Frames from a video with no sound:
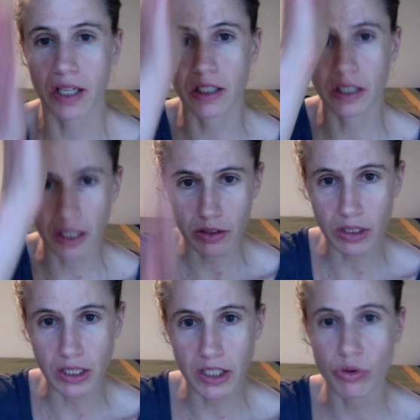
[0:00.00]

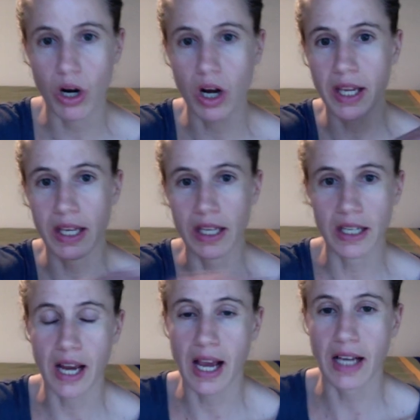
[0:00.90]
clearly draw in
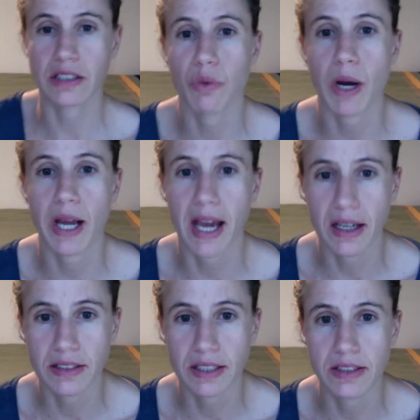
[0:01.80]
an X and Y
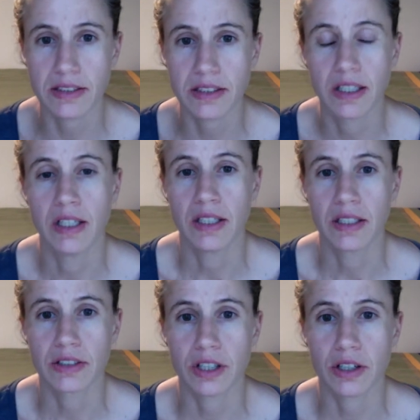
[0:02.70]
axis
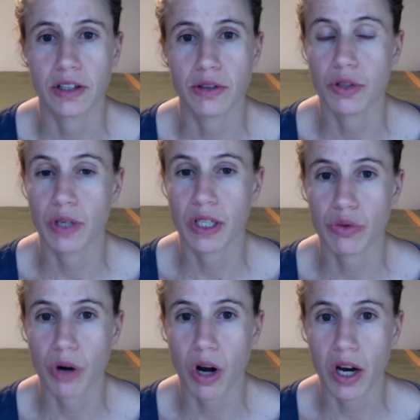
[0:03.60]
so you can
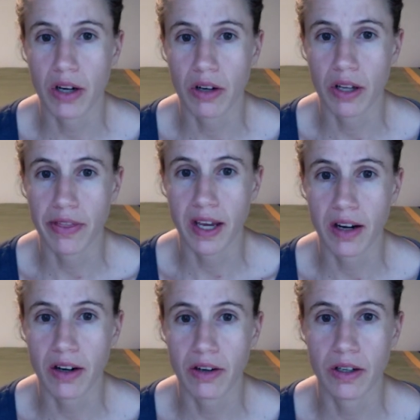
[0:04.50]
draw it on
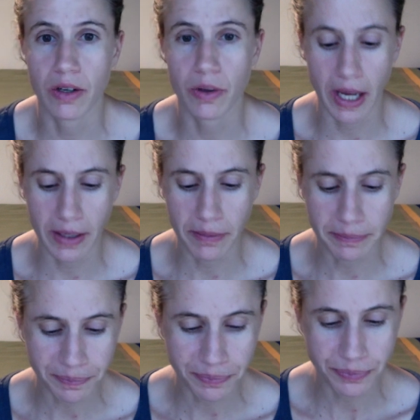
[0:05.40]
there, okay?
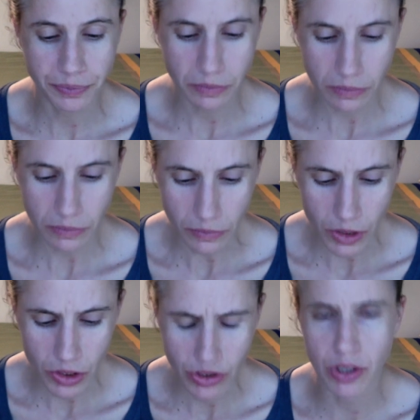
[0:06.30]

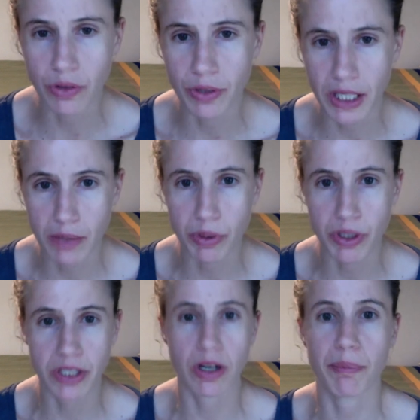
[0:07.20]
So you don't need a
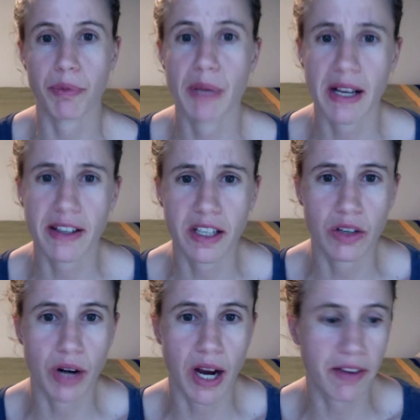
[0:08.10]
printer. I provided a
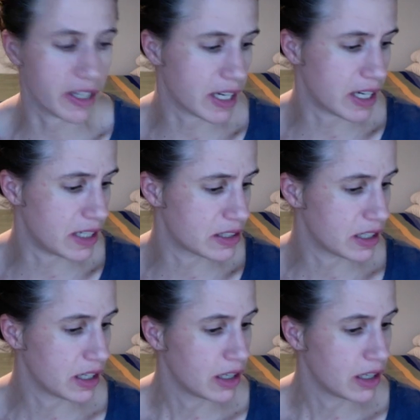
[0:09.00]
graph in case